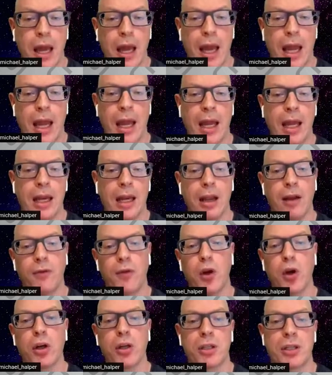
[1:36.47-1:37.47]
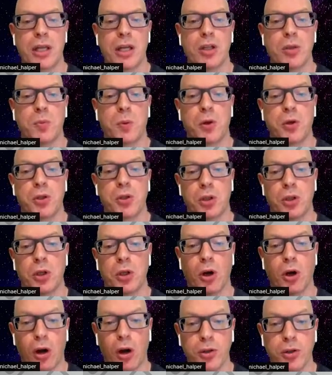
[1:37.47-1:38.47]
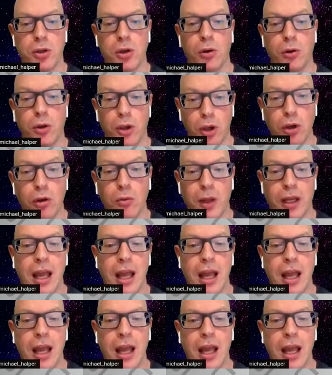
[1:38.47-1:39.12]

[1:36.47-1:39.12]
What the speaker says: And if you're a salesperson, you're also human.